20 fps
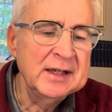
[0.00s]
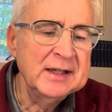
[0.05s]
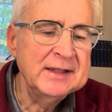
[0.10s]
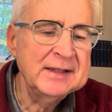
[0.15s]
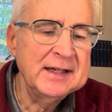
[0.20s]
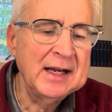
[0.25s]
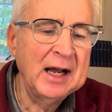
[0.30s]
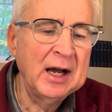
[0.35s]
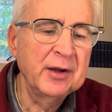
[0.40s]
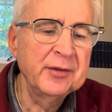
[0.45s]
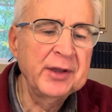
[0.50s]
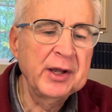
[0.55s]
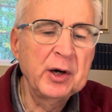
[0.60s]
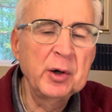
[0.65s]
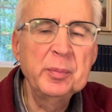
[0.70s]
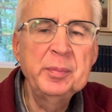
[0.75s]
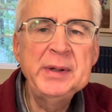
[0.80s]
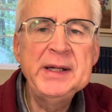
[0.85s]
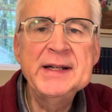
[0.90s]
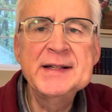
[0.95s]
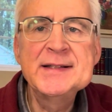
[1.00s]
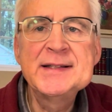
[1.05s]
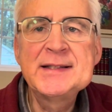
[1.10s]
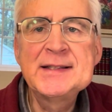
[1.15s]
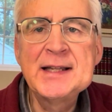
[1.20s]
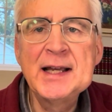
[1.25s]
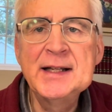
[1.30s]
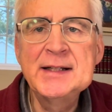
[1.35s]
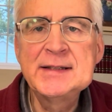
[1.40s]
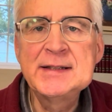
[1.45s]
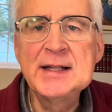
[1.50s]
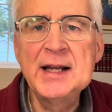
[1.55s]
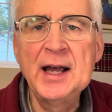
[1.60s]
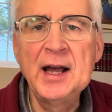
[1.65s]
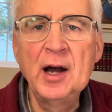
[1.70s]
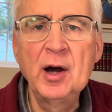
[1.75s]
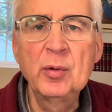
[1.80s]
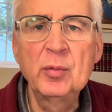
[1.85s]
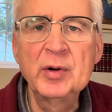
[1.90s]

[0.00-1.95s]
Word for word: now that are being sent out